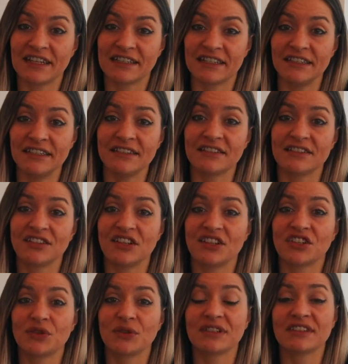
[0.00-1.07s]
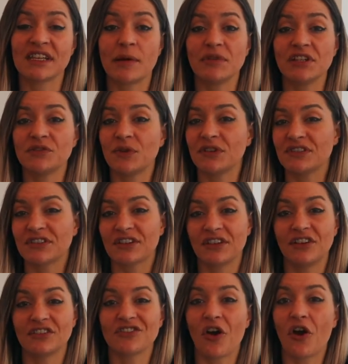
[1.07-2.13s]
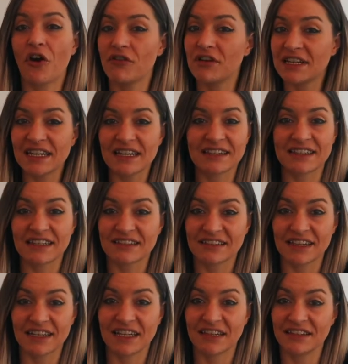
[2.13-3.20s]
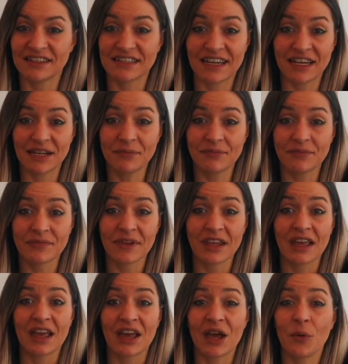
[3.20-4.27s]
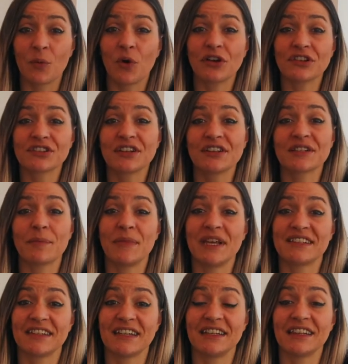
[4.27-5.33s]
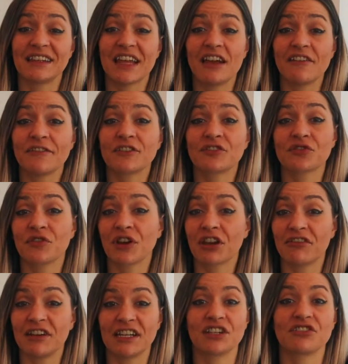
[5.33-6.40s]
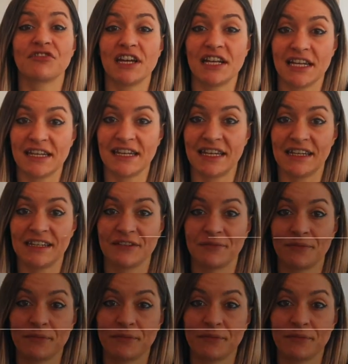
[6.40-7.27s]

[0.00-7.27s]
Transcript: settings to establish what skills are already existing in the team and what skills are missing, therefore triggering a training need.